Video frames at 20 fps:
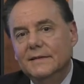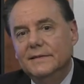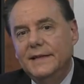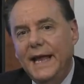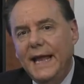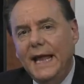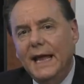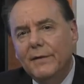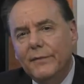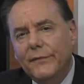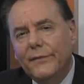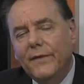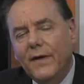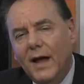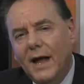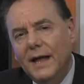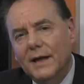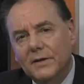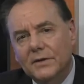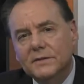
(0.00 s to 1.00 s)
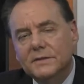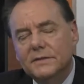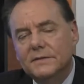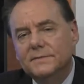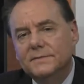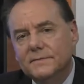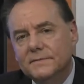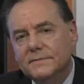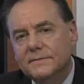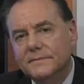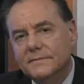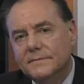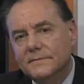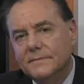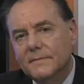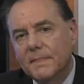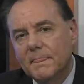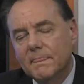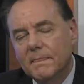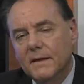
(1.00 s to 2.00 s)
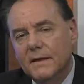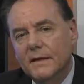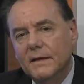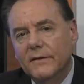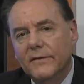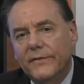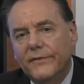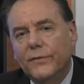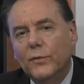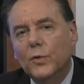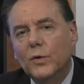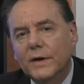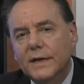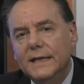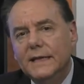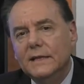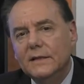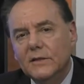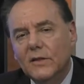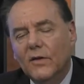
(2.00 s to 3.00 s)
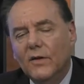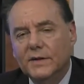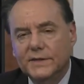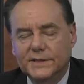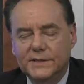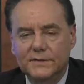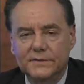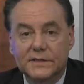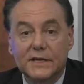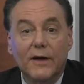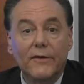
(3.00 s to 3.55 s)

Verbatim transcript: They have filed 40 lawsuits,